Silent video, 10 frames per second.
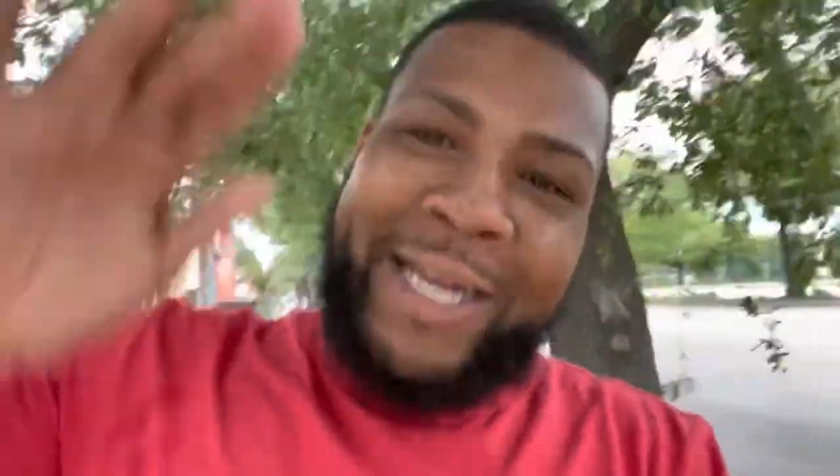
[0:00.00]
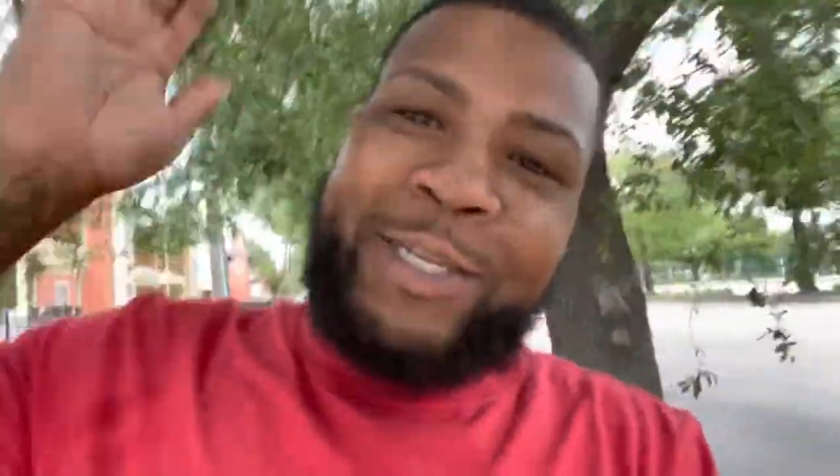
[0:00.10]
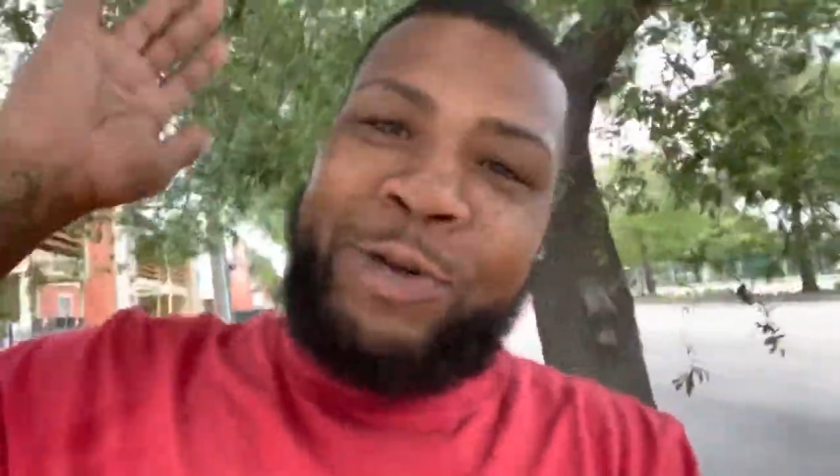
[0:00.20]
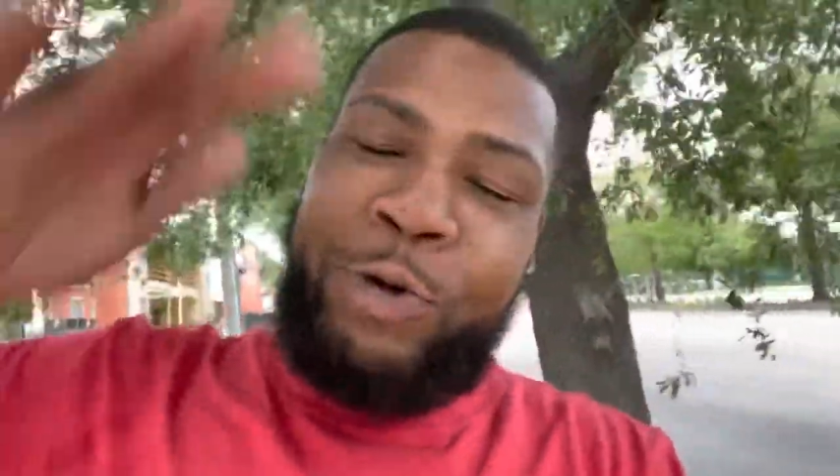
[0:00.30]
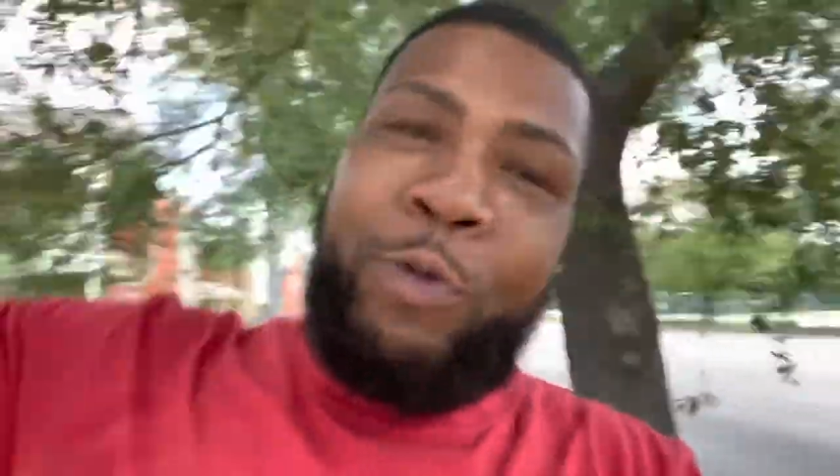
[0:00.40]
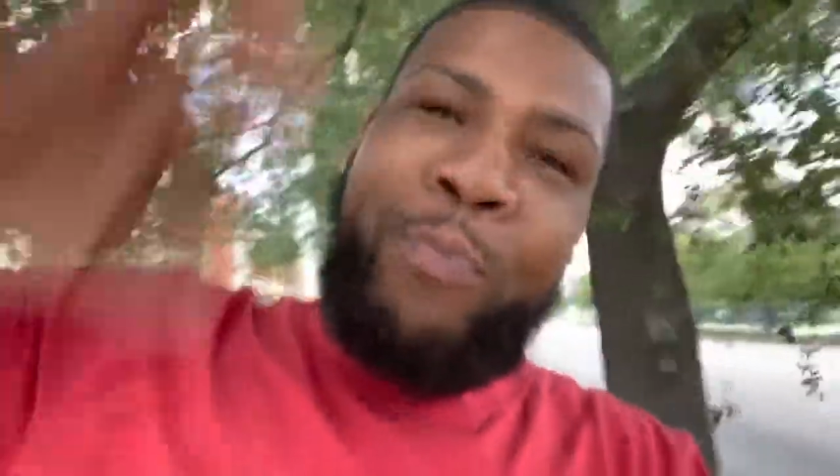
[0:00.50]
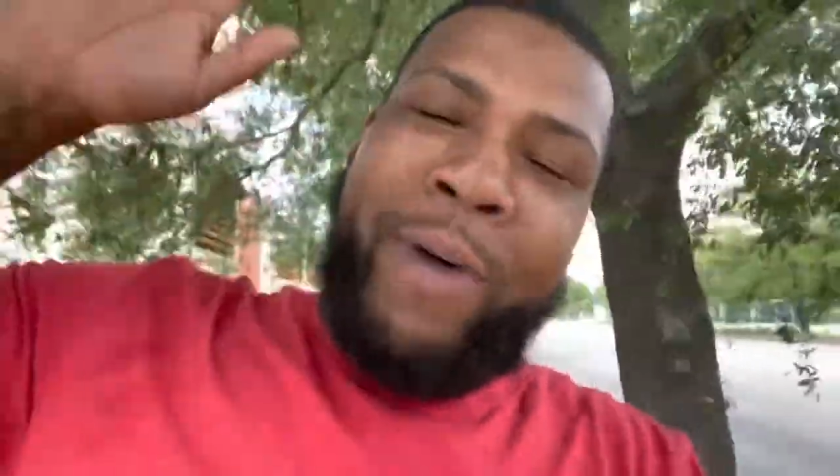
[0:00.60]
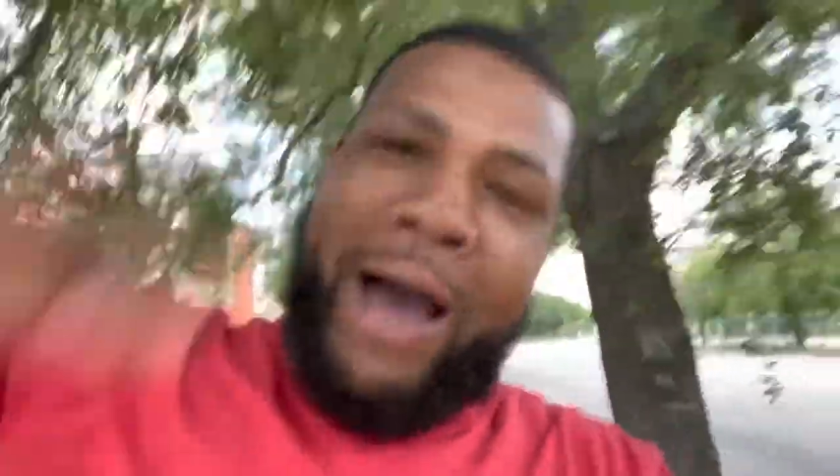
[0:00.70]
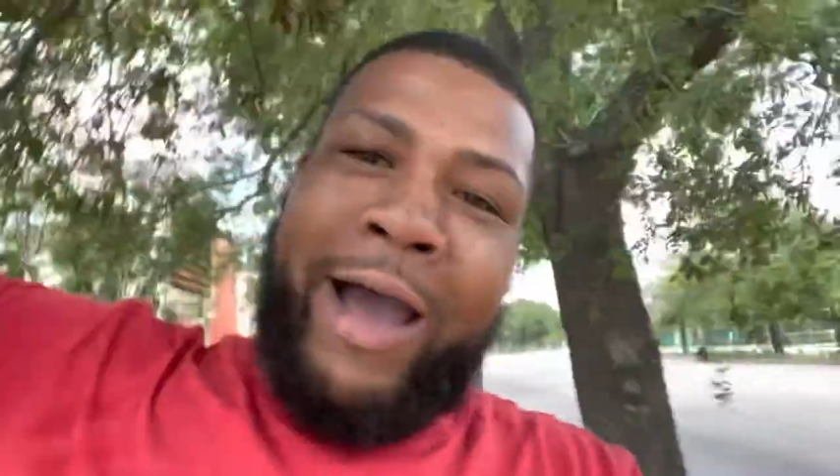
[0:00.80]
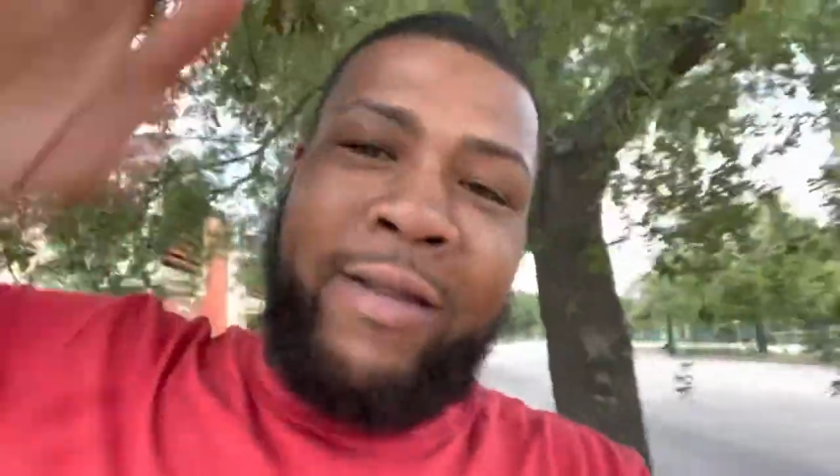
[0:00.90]
to
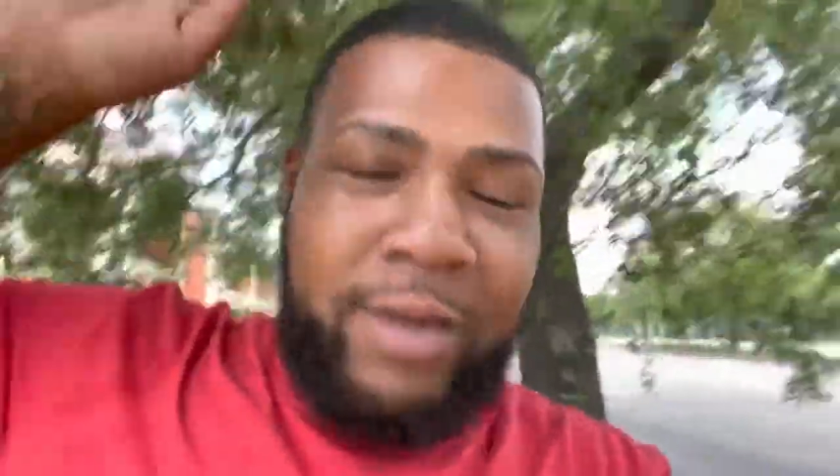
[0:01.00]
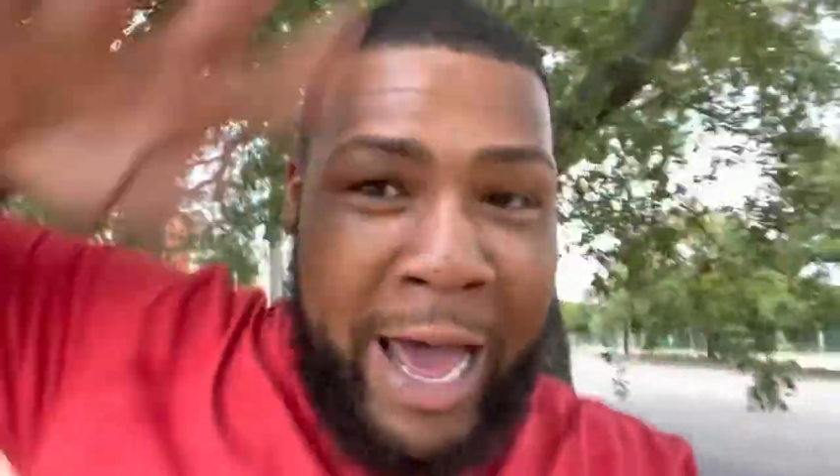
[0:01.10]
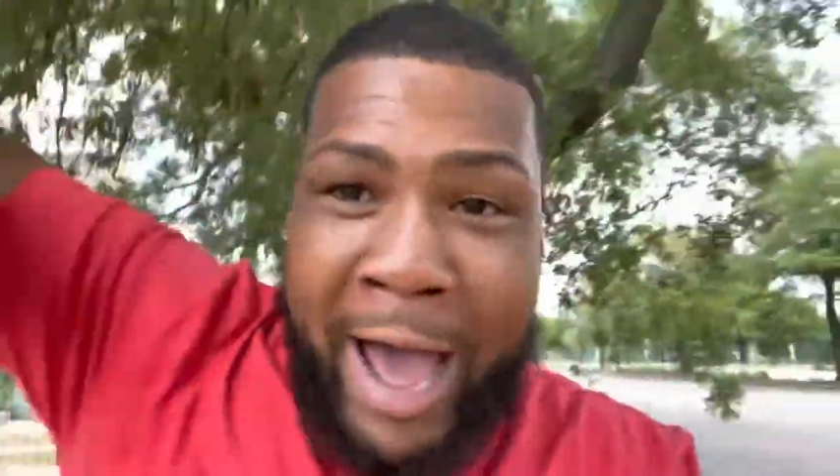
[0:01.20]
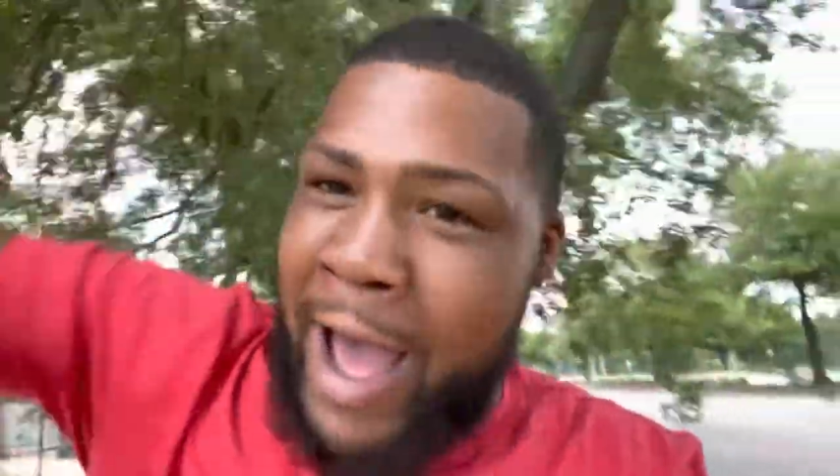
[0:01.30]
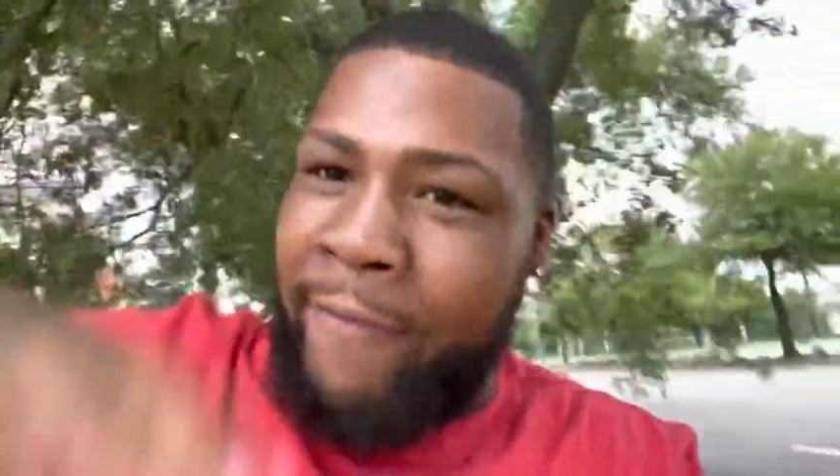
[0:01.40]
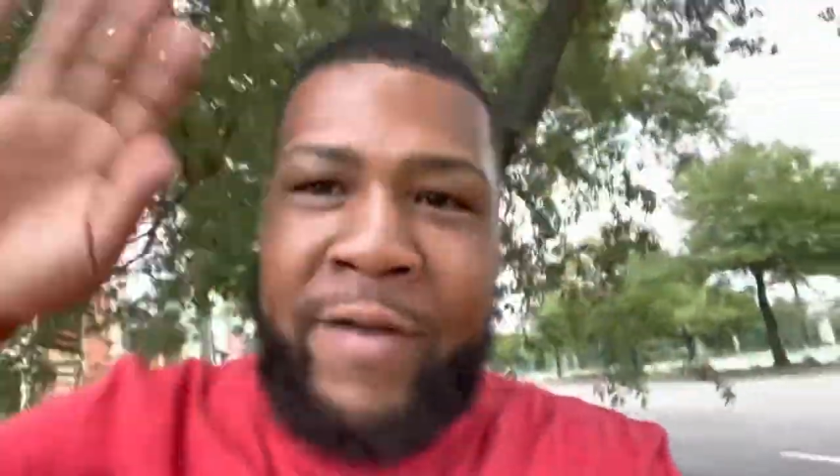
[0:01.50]
my live.